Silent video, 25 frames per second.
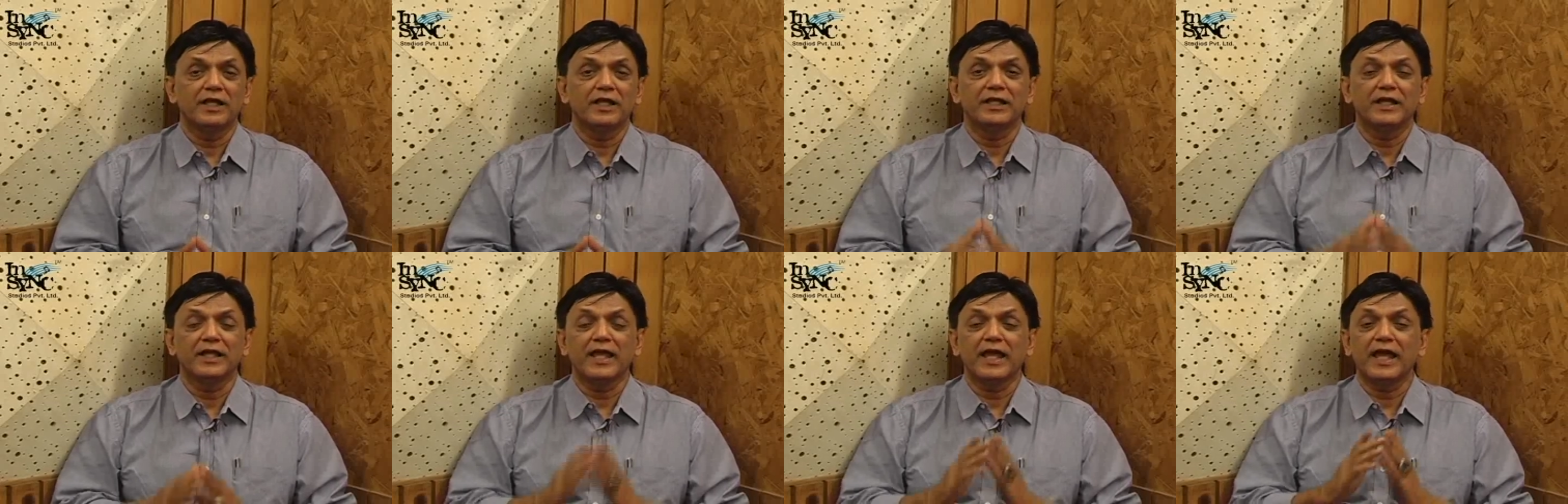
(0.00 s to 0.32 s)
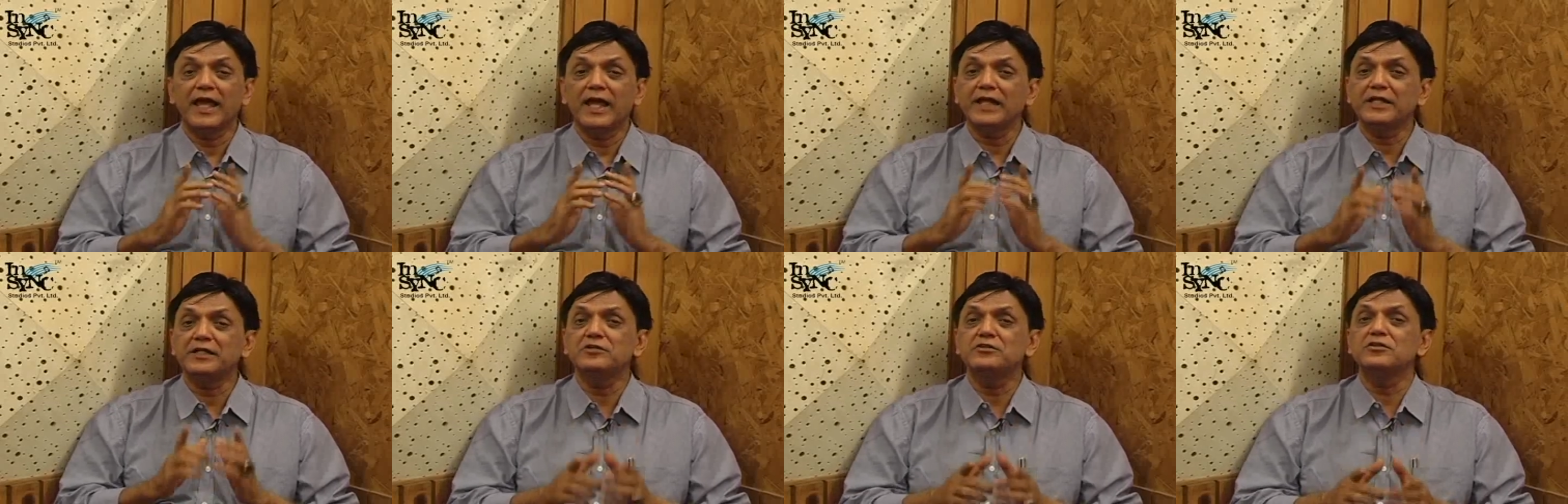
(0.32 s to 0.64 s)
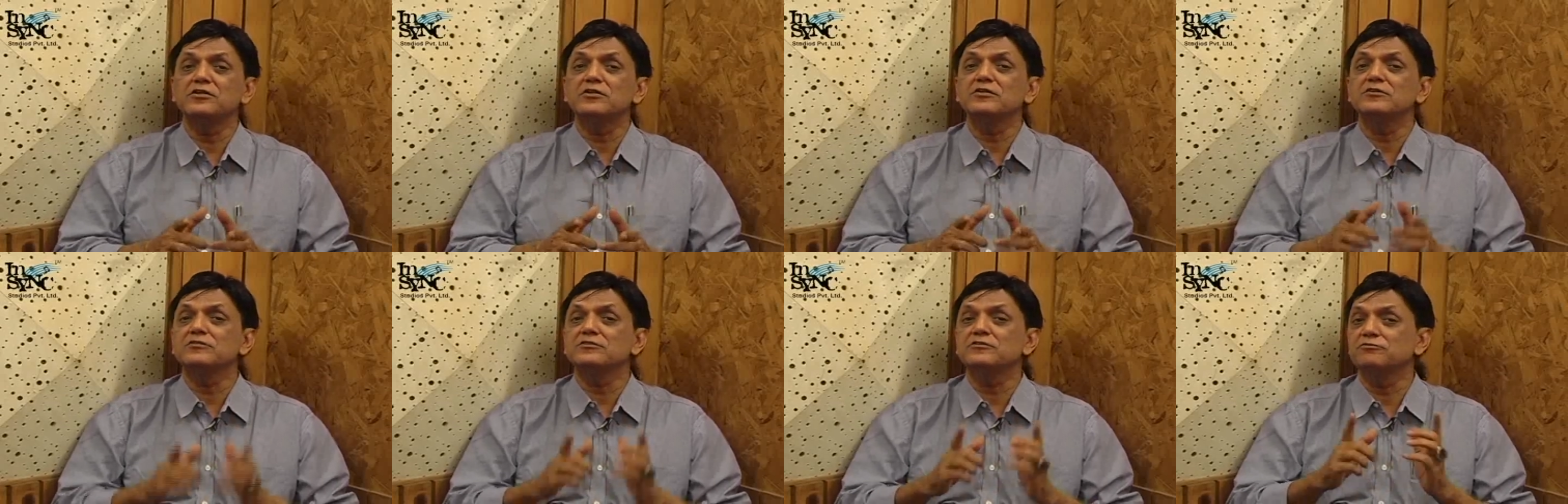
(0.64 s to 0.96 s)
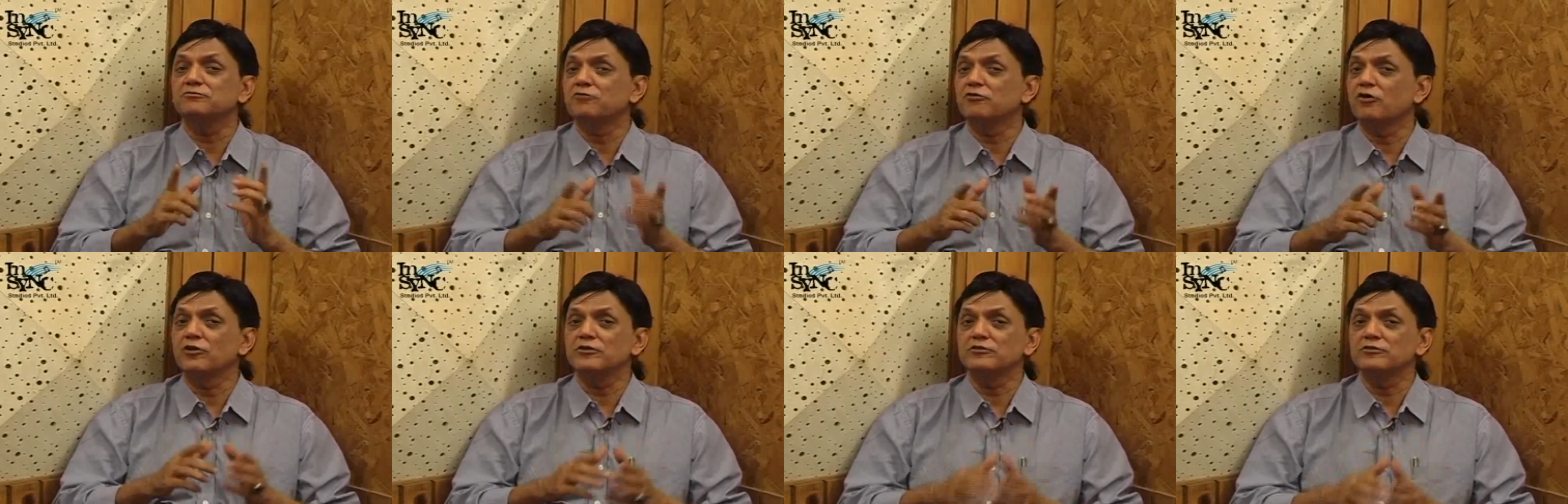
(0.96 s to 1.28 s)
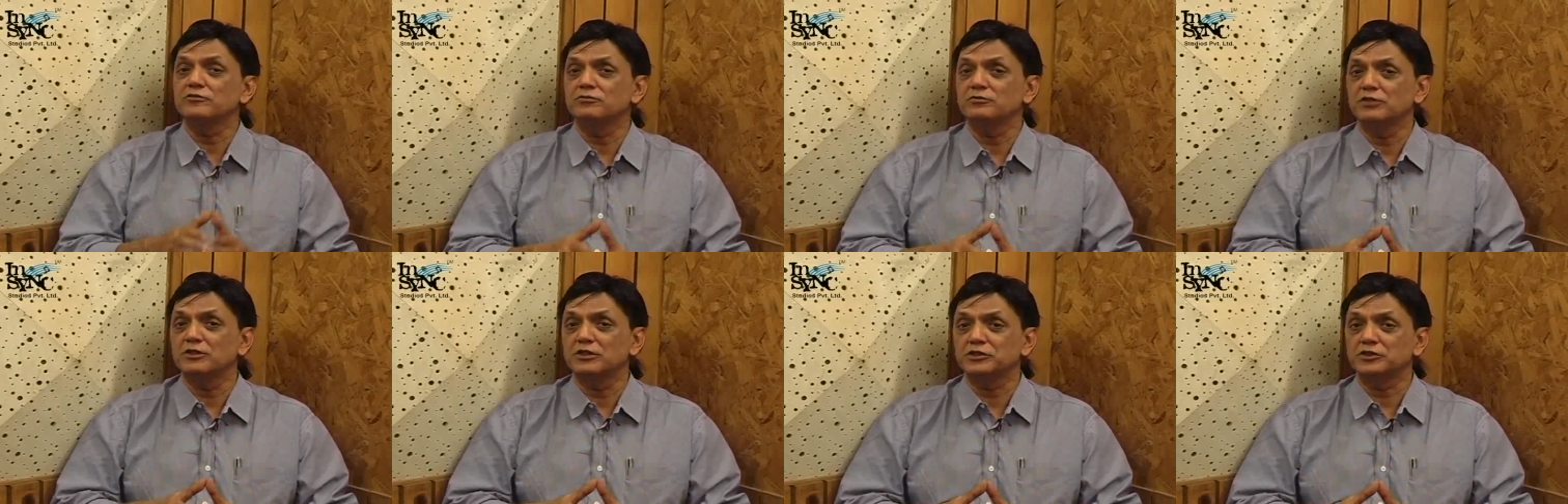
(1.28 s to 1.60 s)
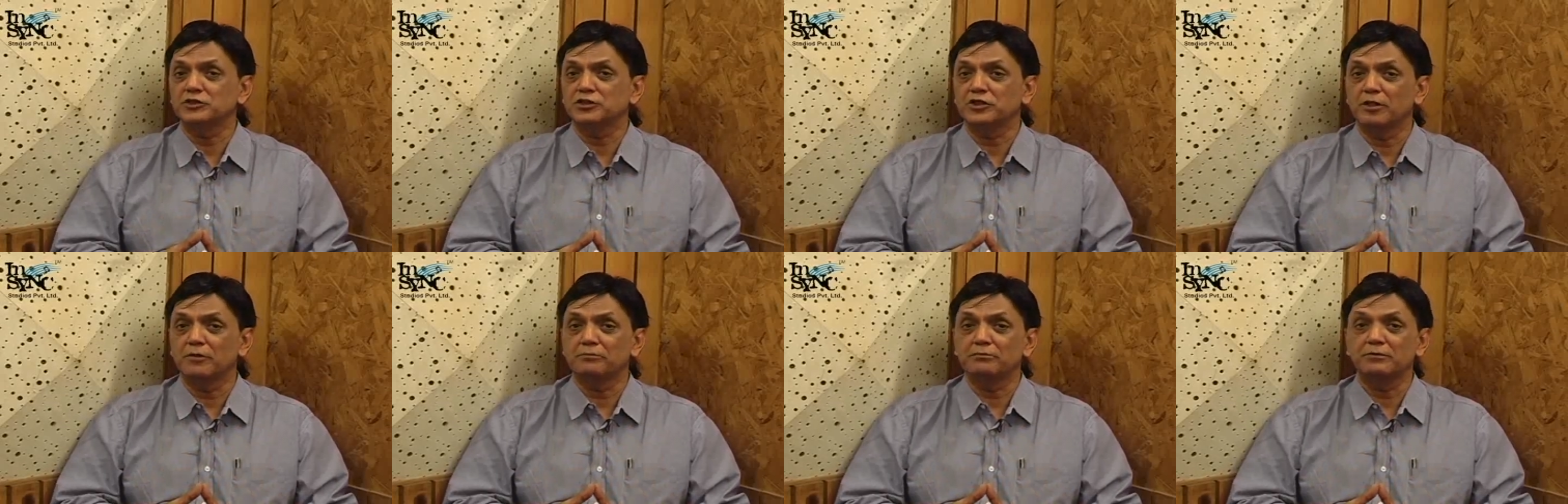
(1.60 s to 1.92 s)
an actor's voice
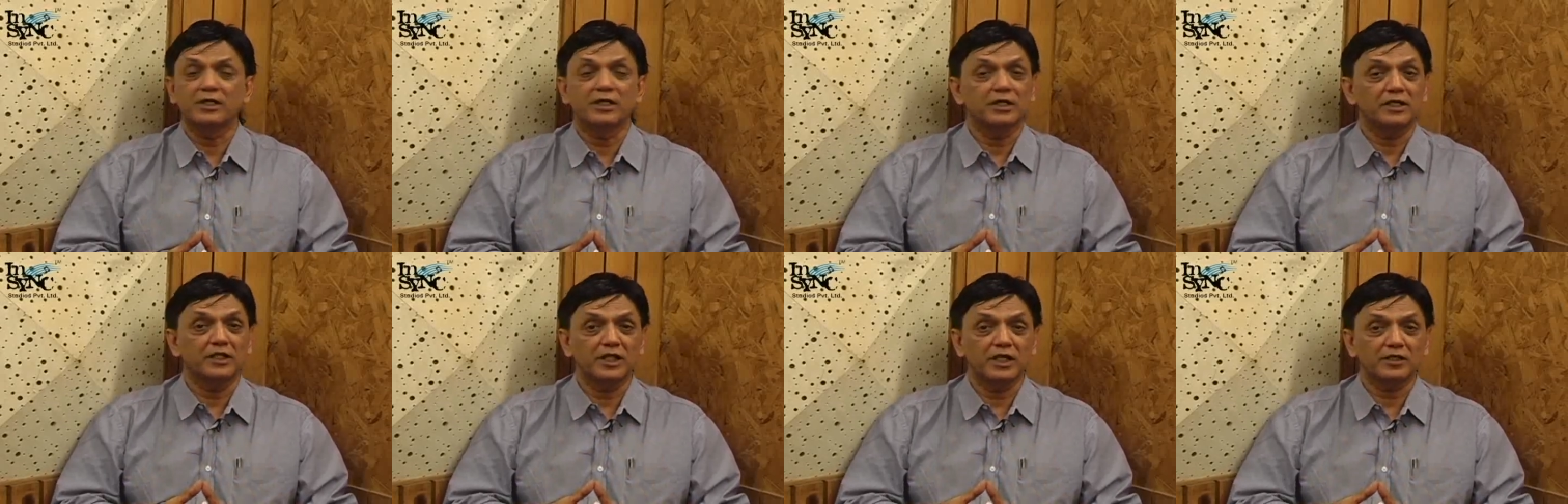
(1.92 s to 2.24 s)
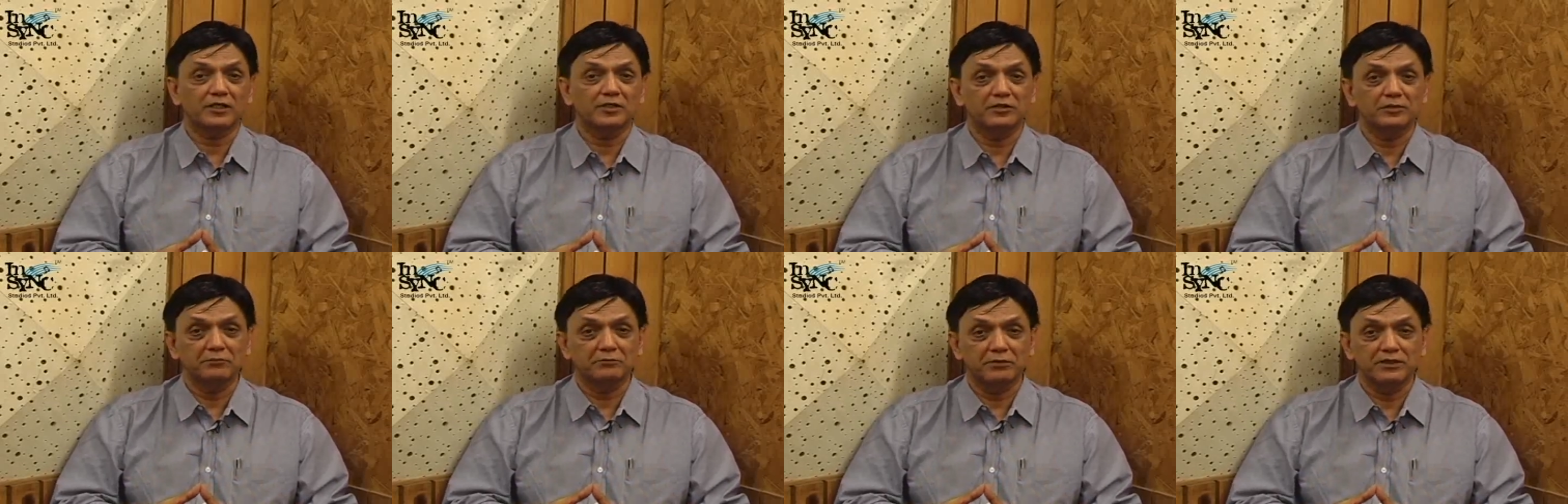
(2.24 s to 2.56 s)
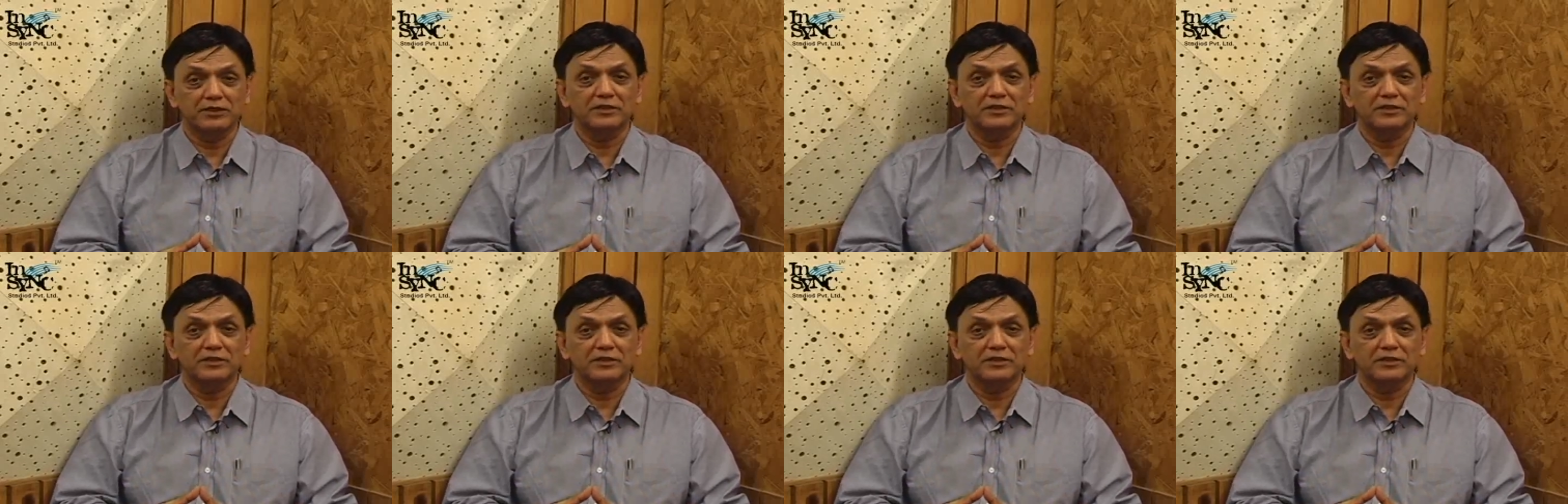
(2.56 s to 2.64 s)
workshop conducted